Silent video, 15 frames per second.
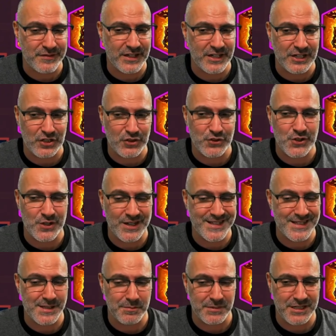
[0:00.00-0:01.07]
going to use her in
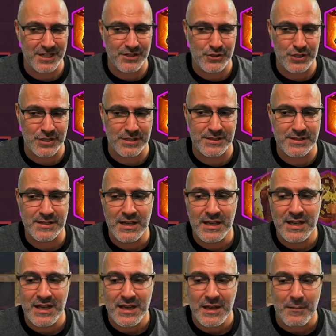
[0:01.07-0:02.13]
some dungeons.
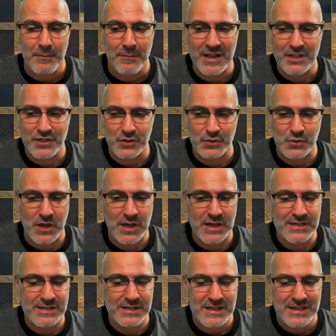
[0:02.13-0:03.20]
Masteries wise,